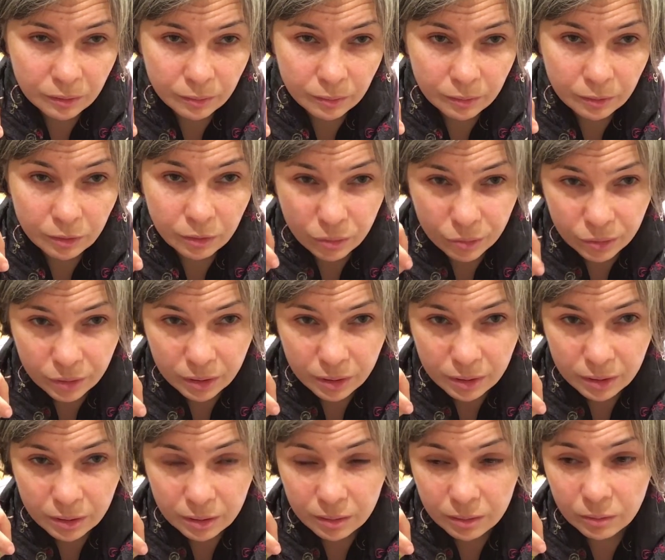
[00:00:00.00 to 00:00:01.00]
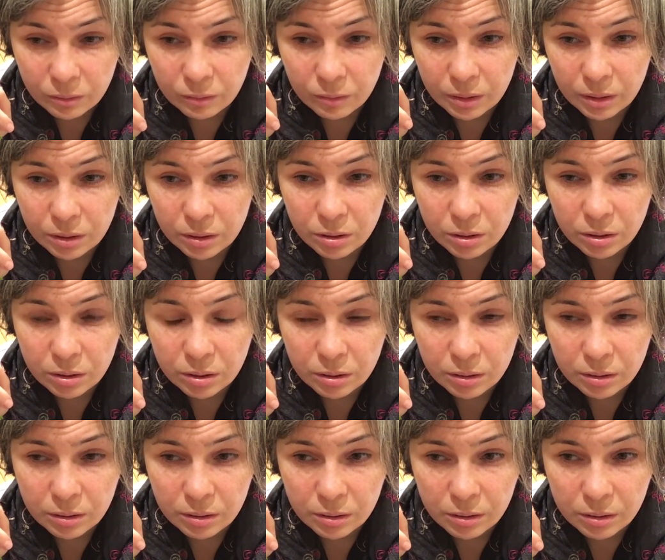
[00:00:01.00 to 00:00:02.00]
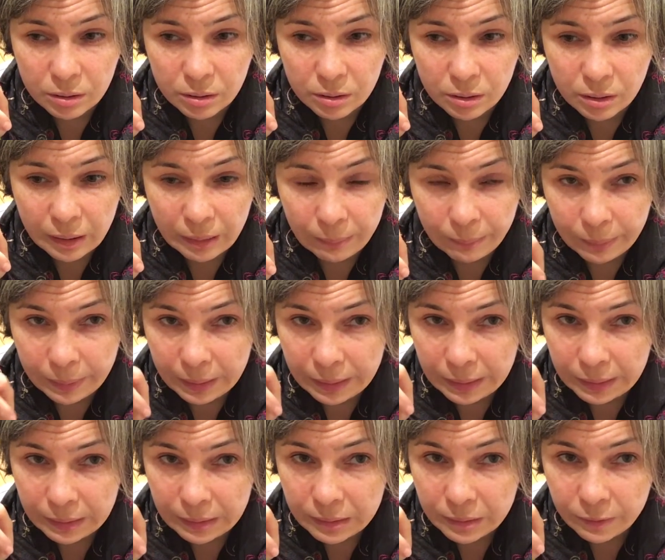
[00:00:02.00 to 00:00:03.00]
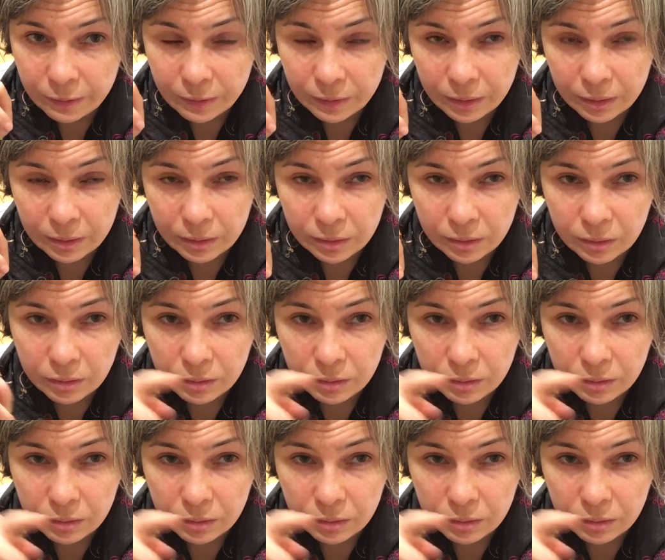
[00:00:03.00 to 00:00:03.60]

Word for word: roses, which completely different